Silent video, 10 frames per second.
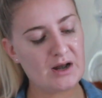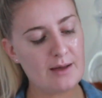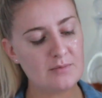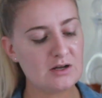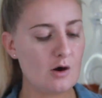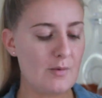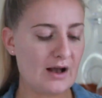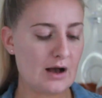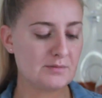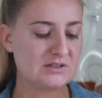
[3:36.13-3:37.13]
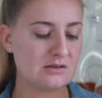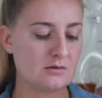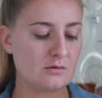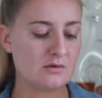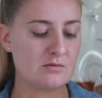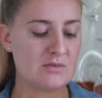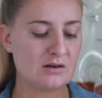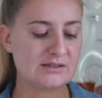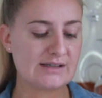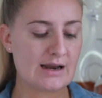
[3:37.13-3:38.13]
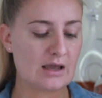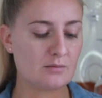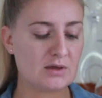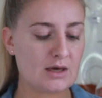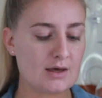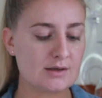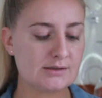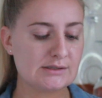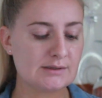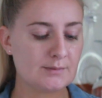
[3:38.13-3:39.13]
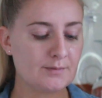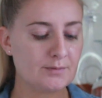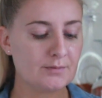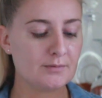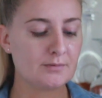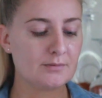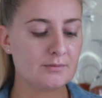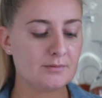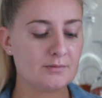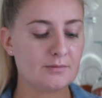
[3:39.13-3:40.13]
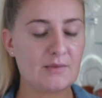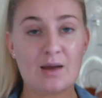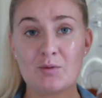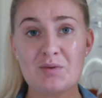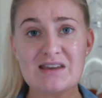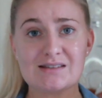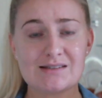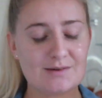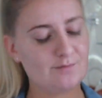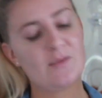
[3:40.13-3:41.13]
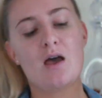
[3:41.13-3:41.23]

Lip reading: But I'm gonna go back up to the middle setting because I'm a beast.